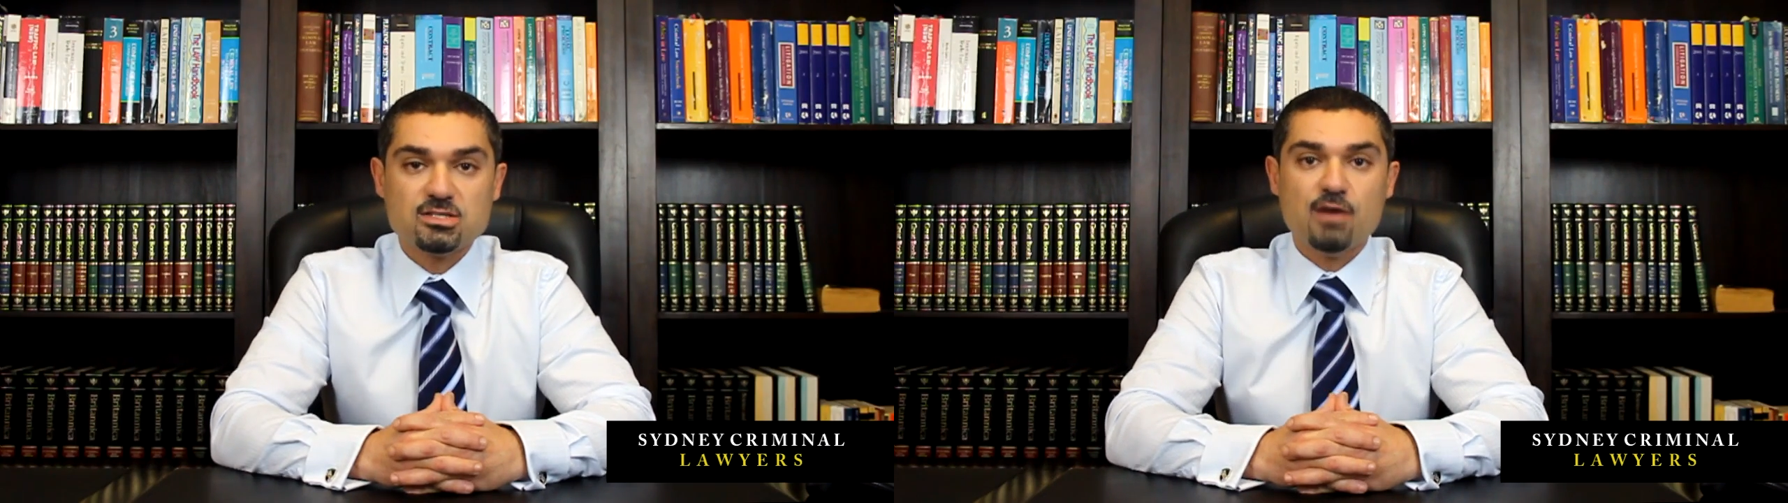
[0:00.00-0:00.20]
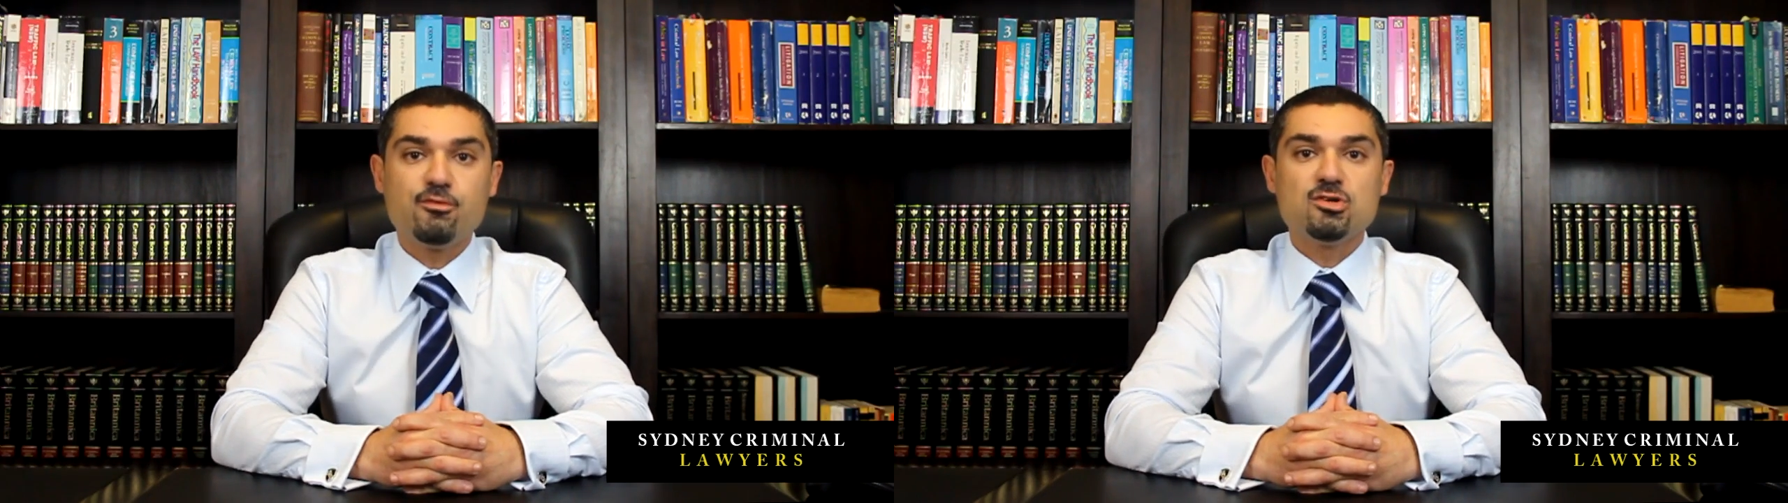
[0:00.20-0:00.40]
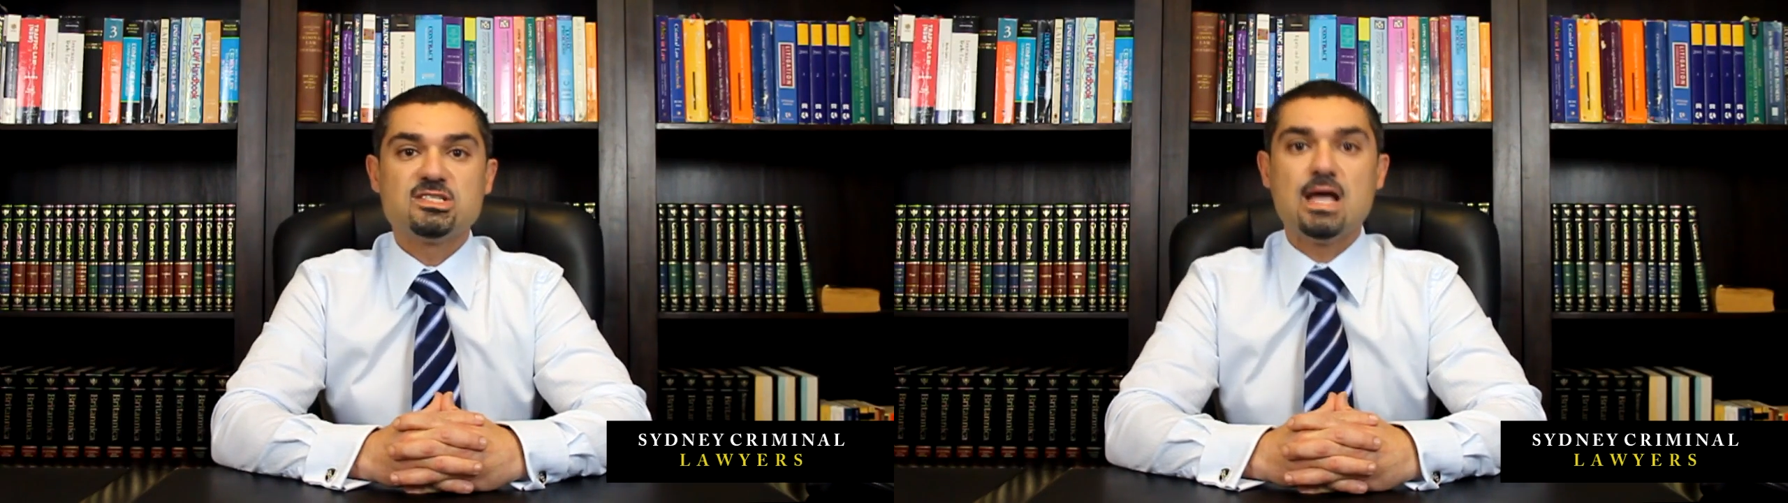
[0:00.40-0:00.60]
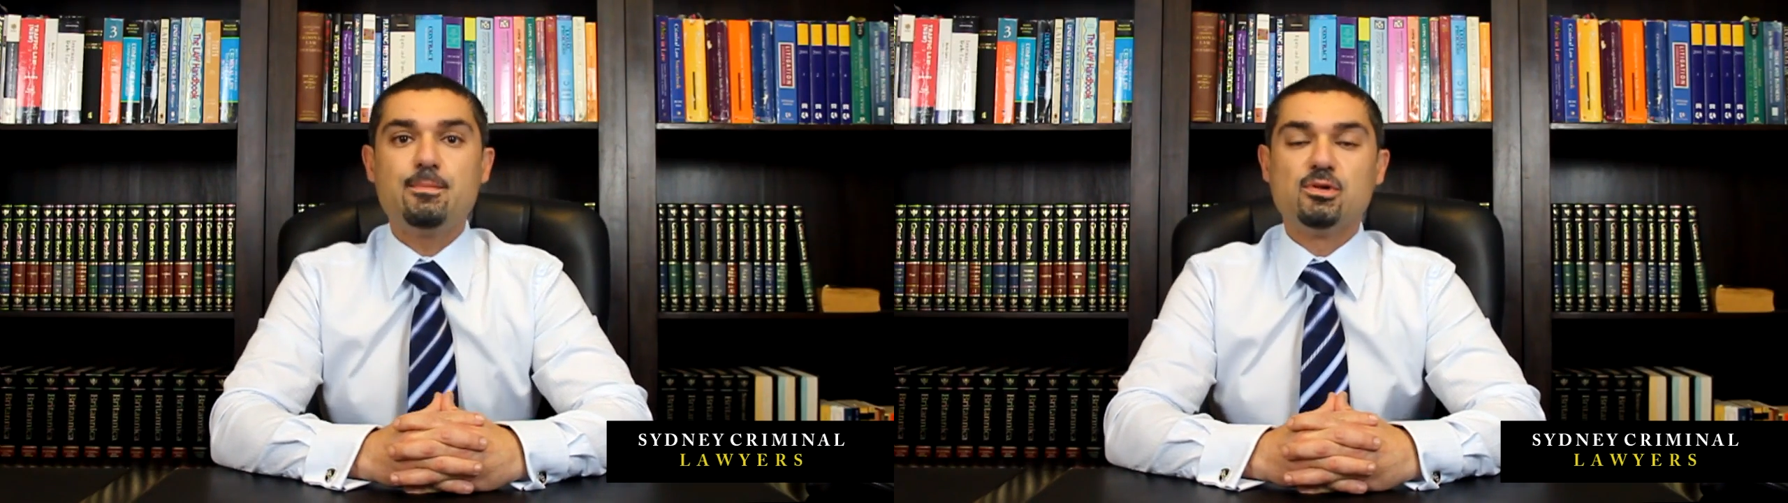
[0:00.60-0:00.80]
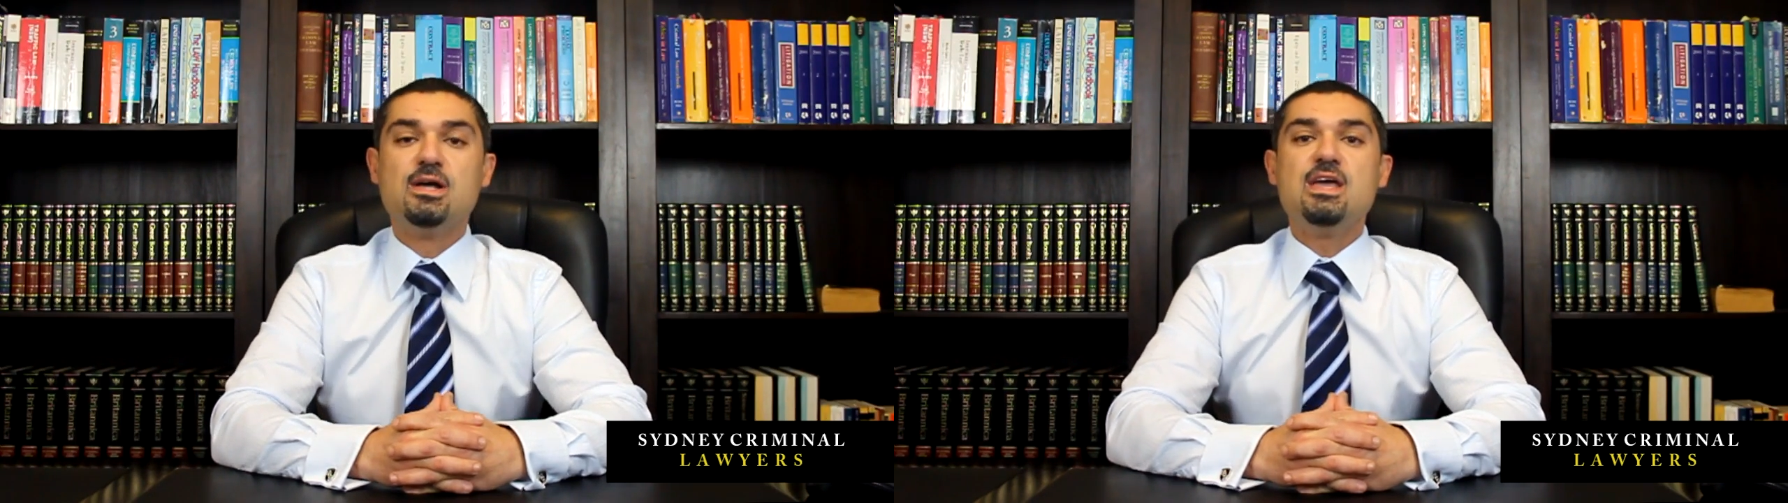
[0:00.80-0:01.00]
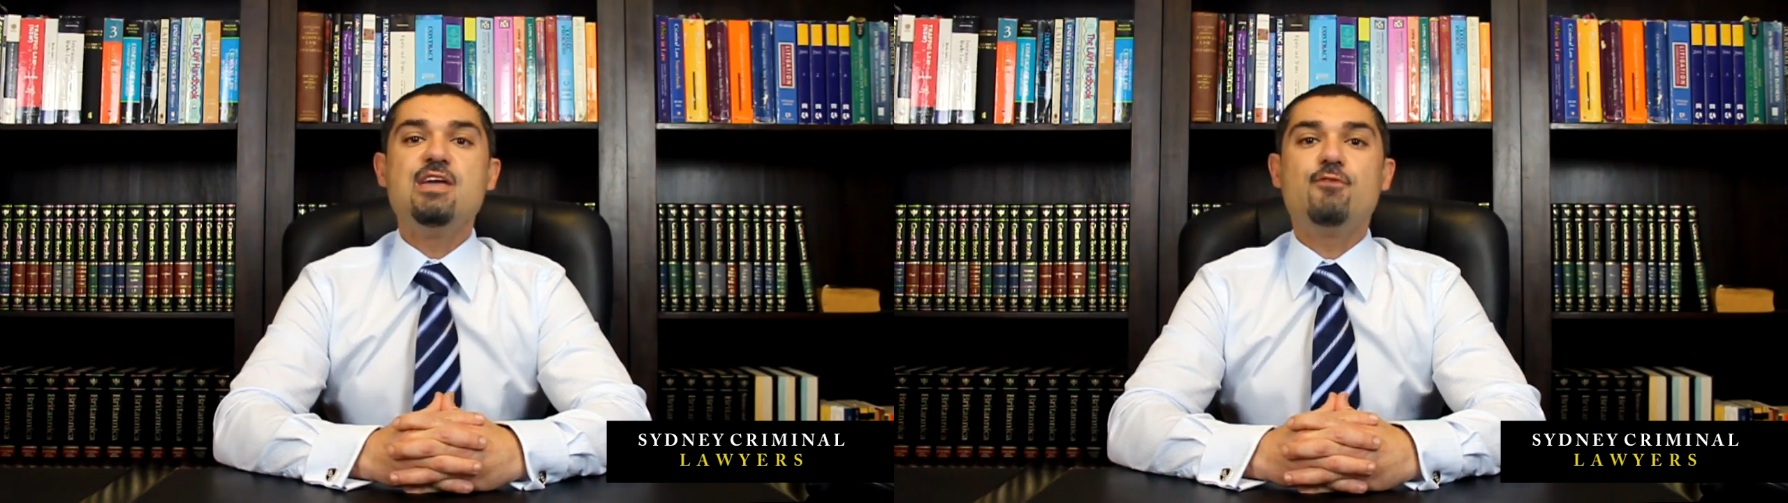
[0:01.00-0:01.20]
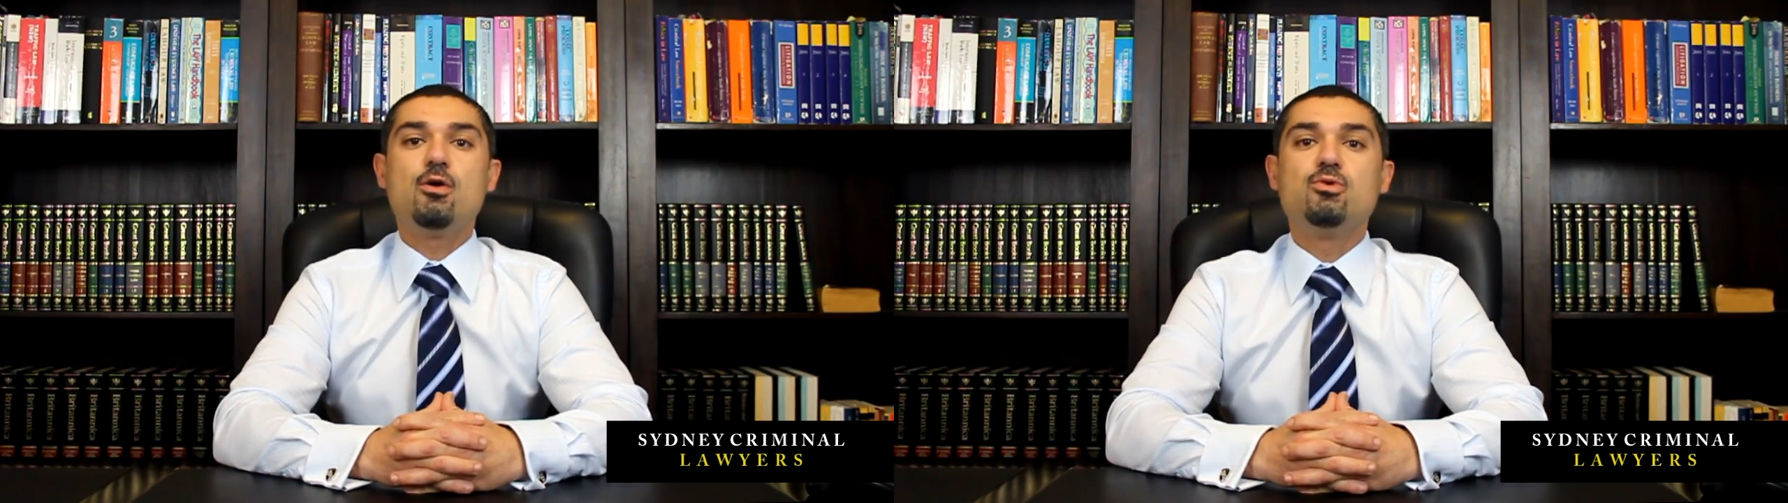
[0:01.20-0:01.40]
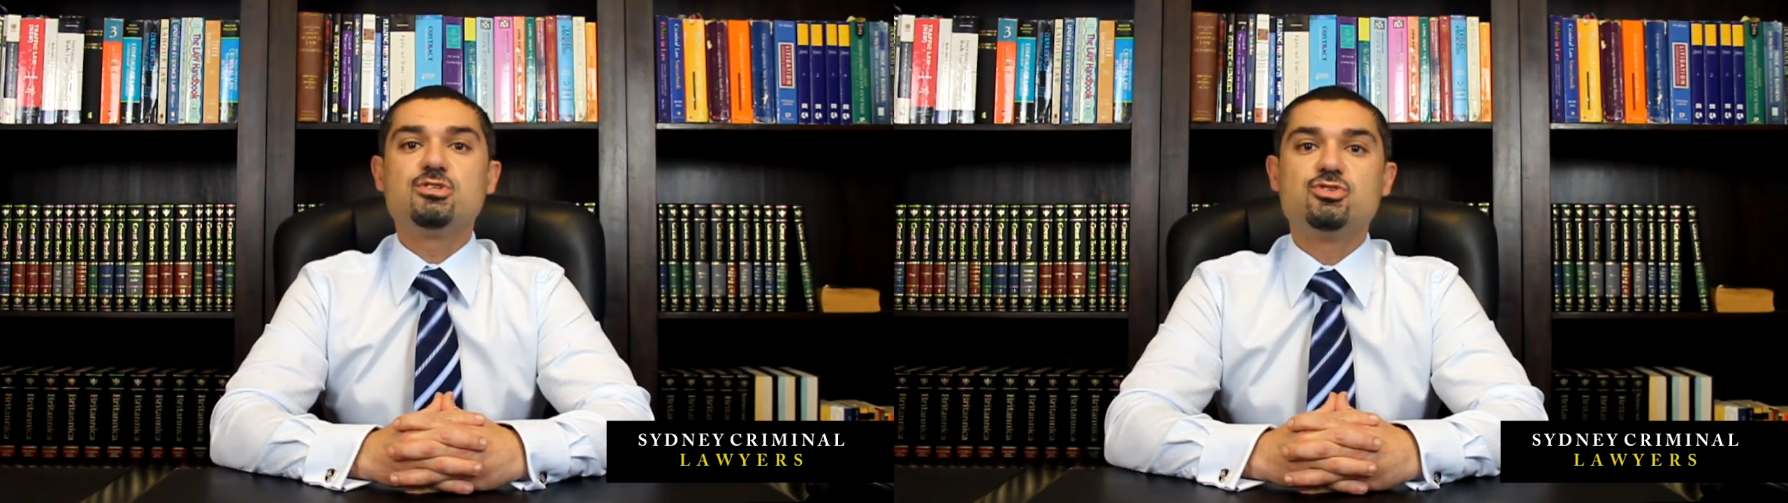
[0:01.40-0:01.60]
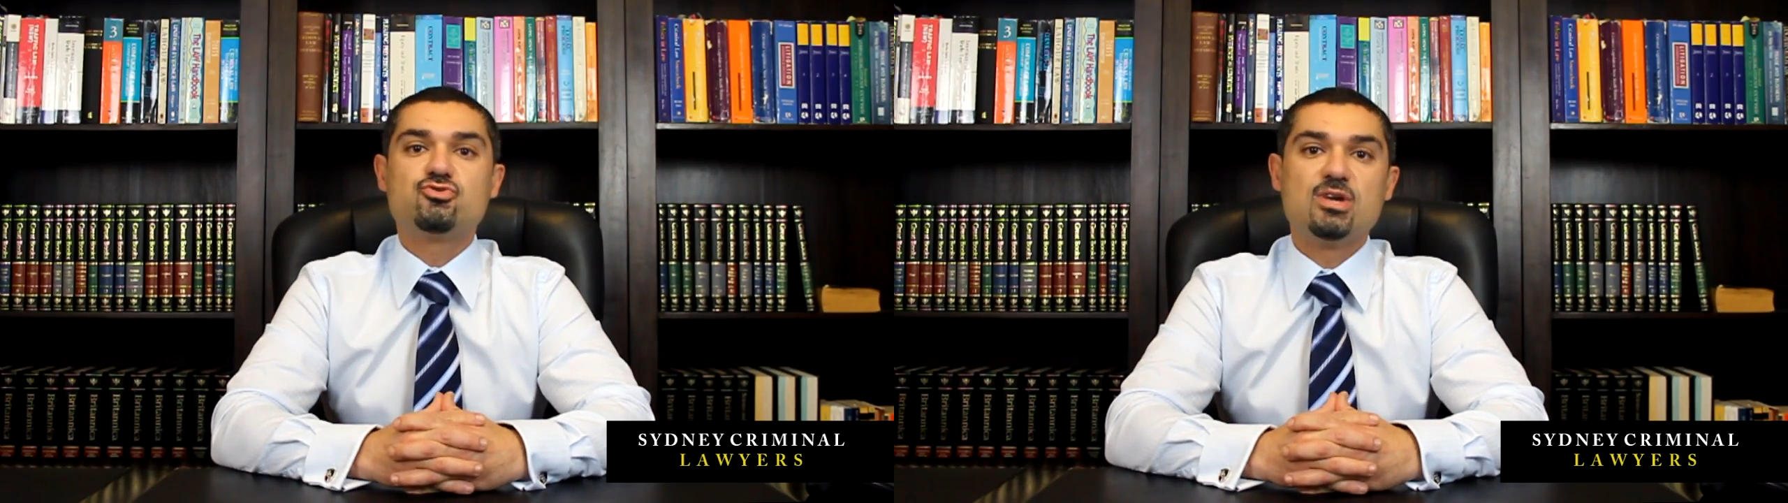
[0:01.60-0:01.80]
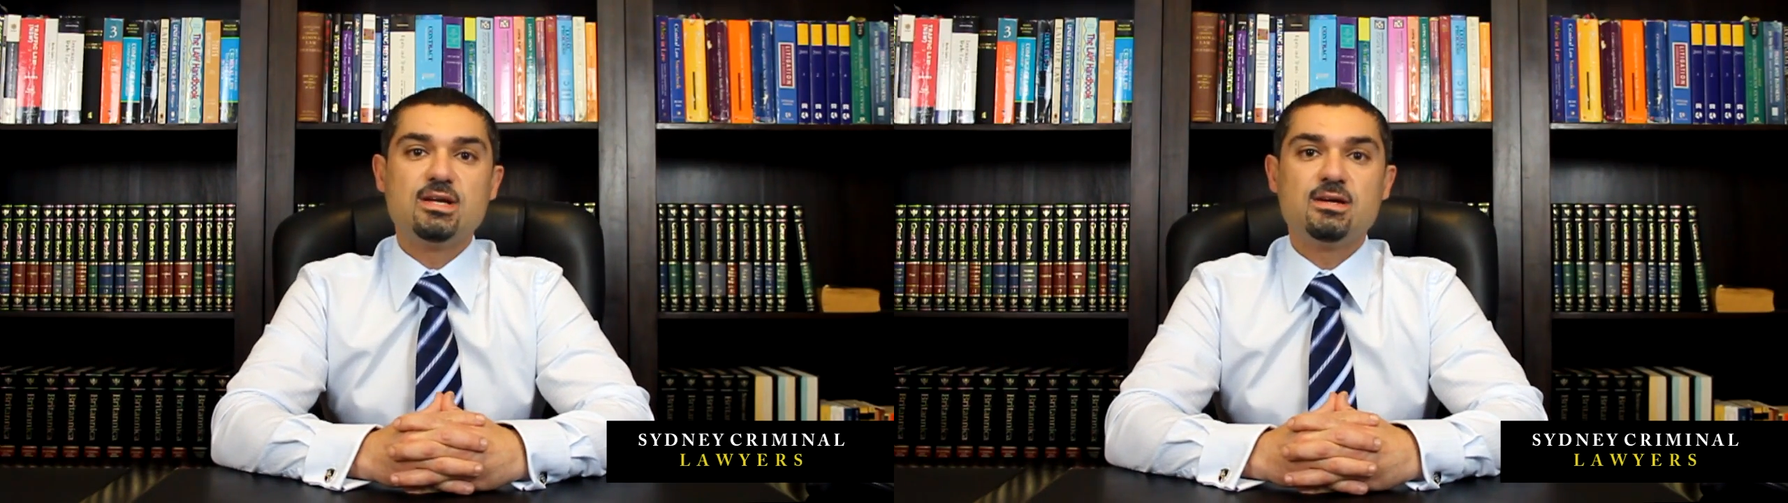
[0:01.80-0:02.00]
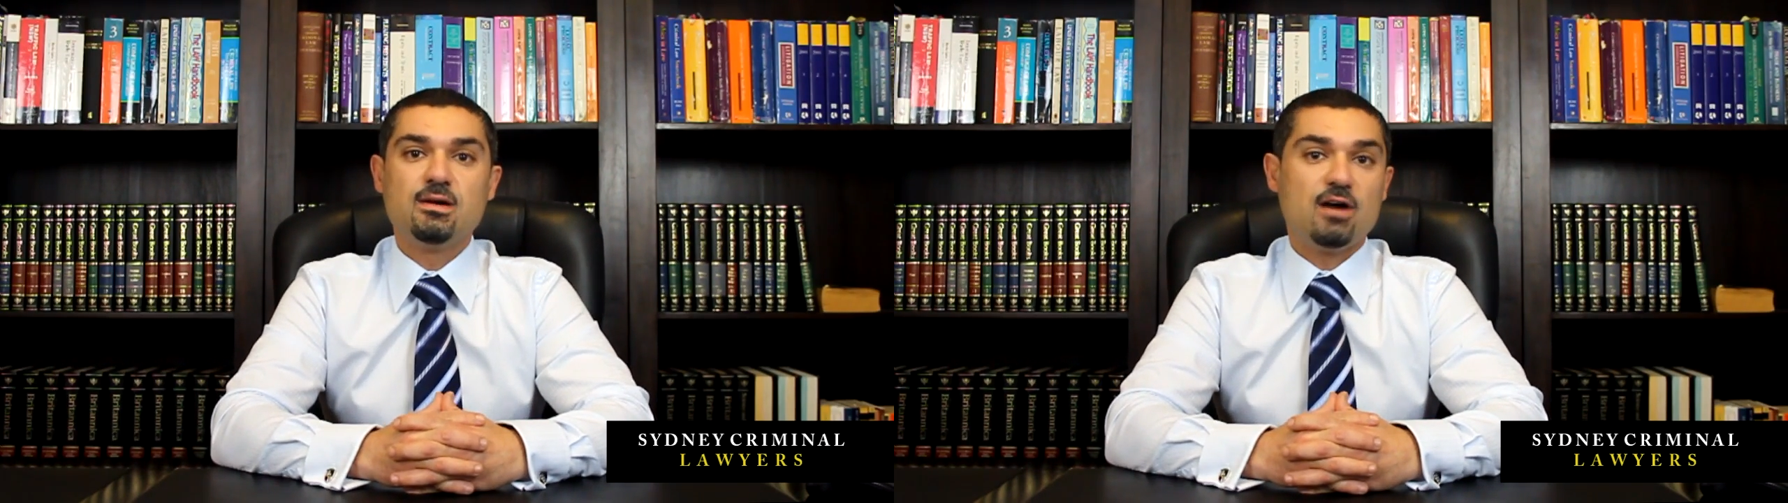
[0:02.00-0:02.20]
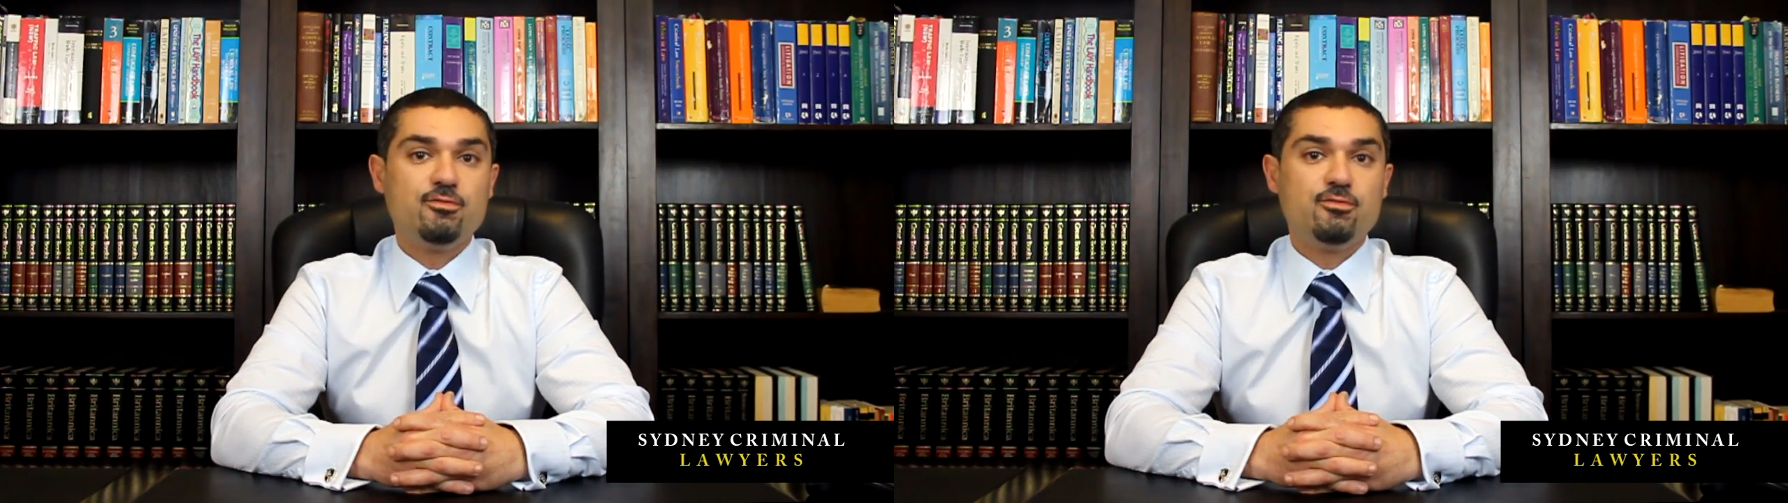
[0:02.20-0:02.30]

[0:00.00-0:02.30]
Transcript: So for example, if I were to drink